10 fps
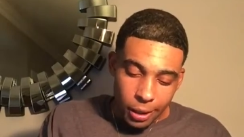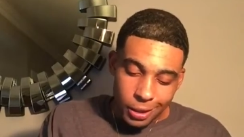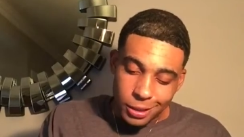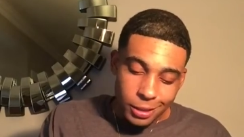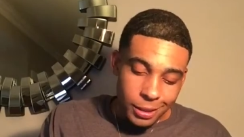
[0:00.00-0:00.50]

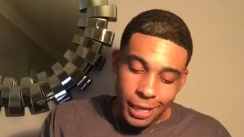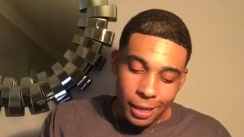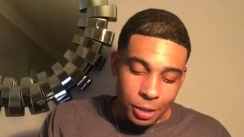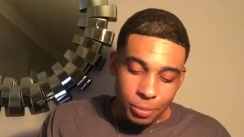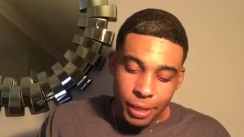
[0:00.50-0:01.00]
And just the
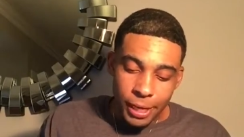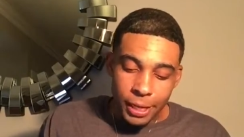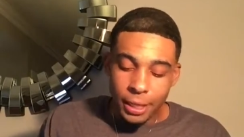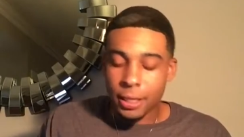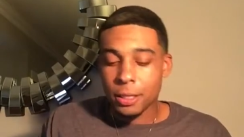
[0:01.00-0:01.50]
challenge,
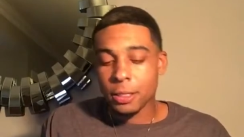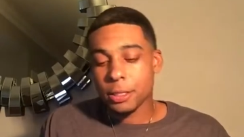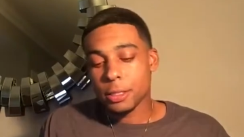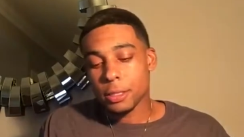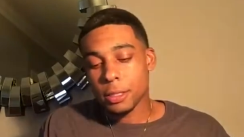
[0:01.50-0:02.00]
man,
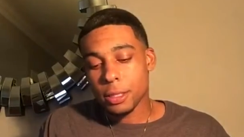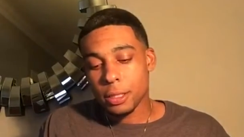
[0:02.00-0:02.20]
is,